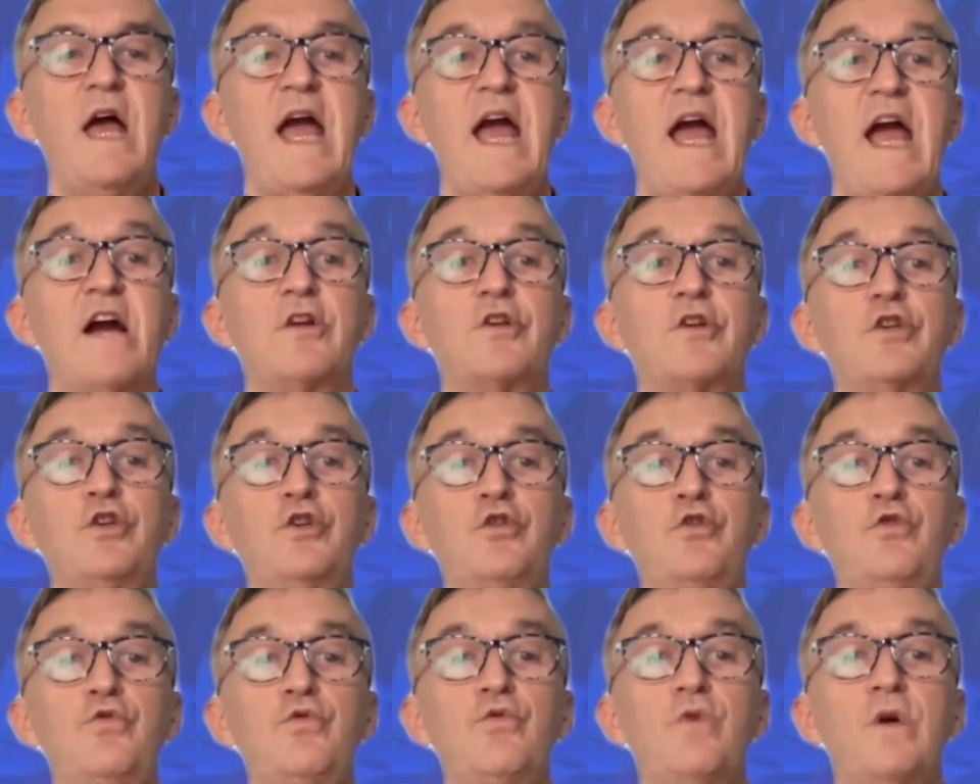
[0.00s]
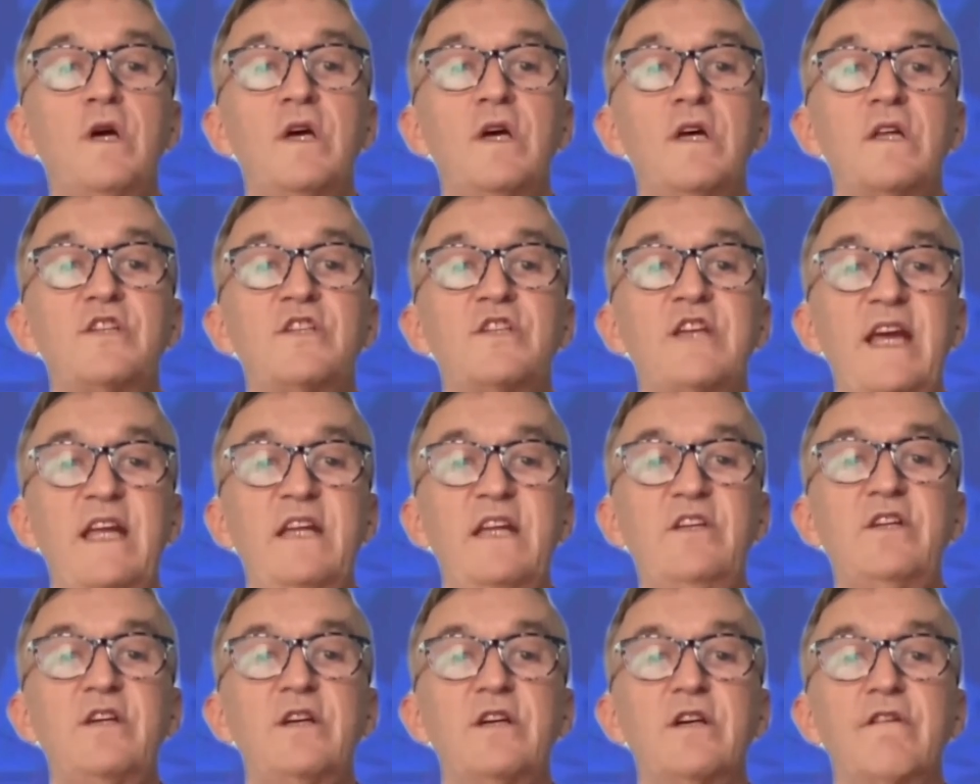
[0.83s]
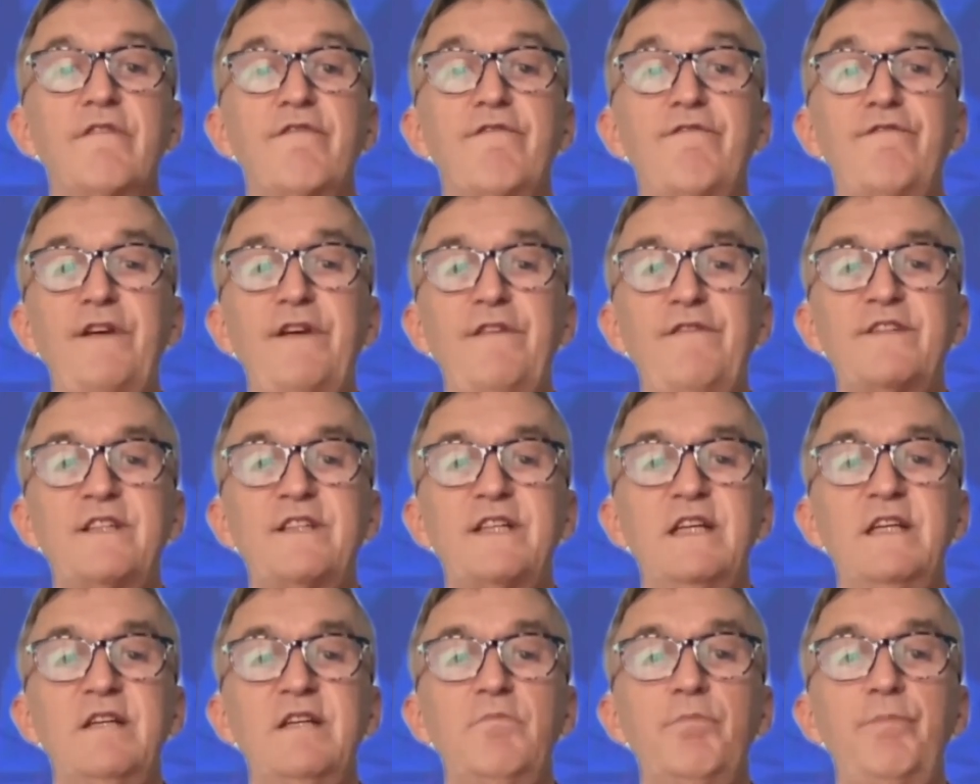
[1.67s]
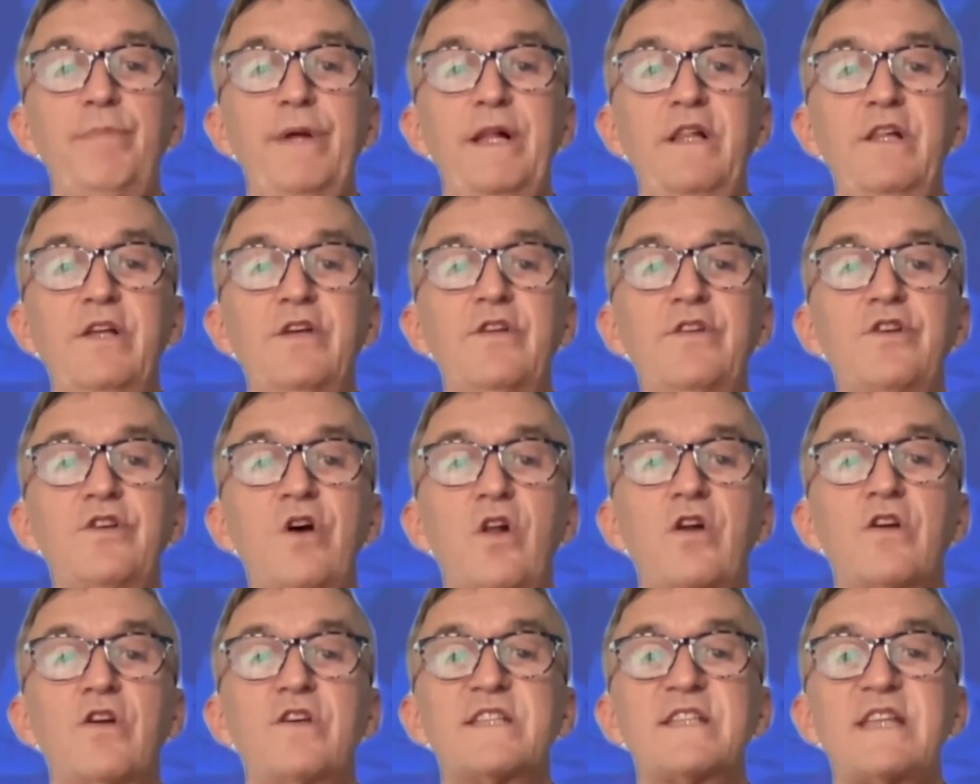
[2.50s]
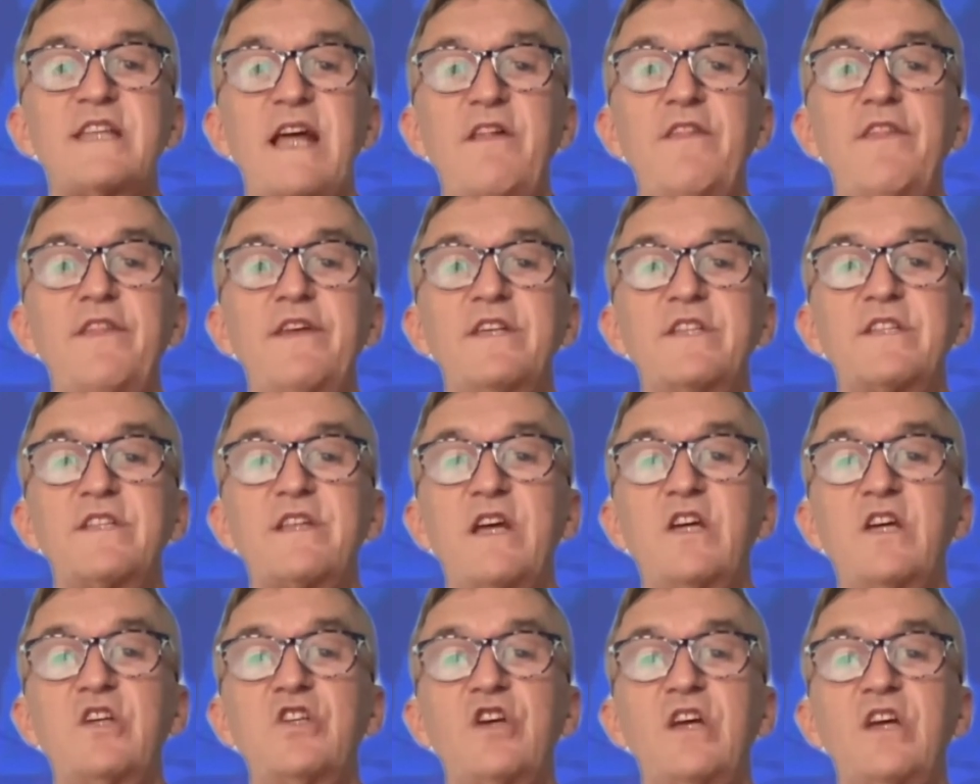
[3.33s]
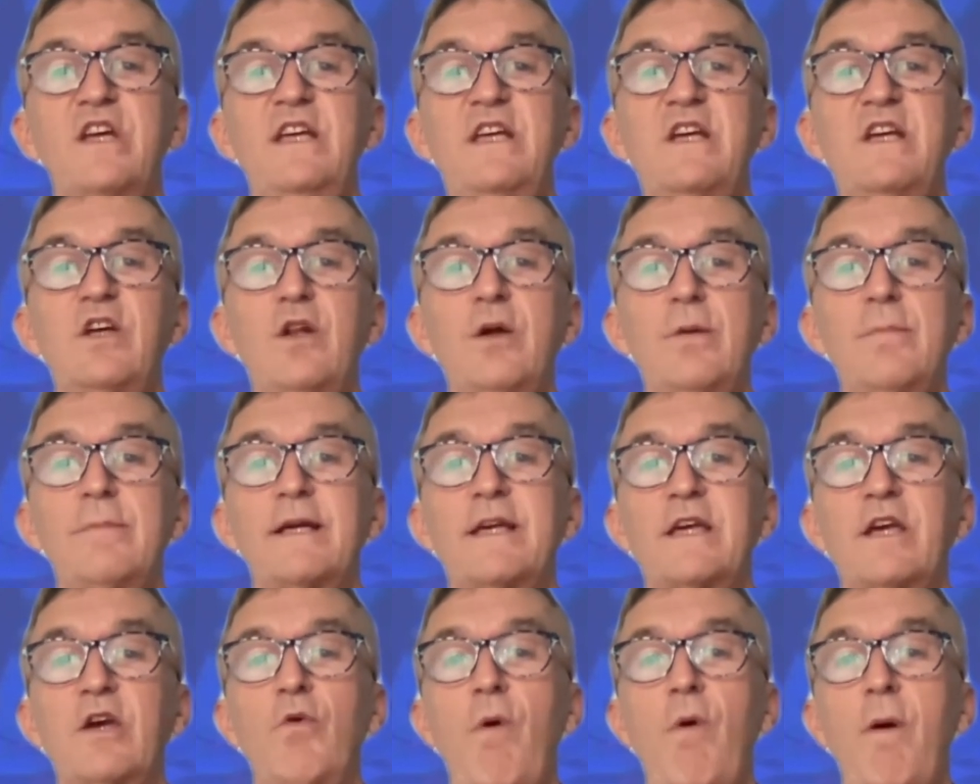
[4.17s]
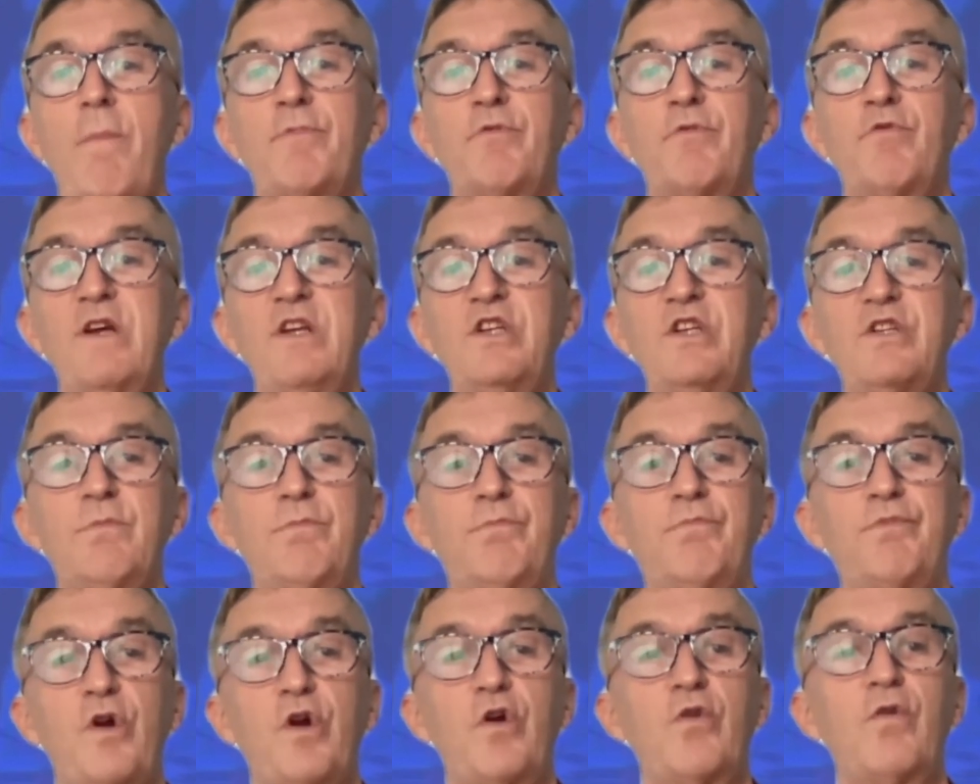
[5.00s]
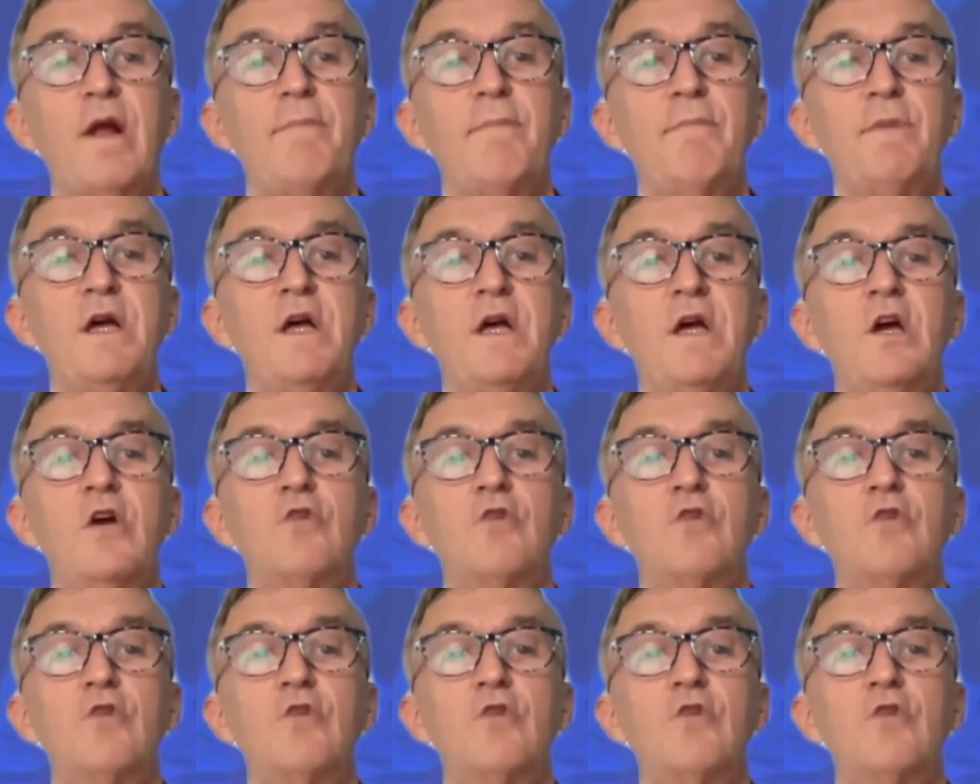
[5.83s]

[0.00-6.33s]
Our new 10-year, $15 billion Southeast Asia Economic Cooperation Program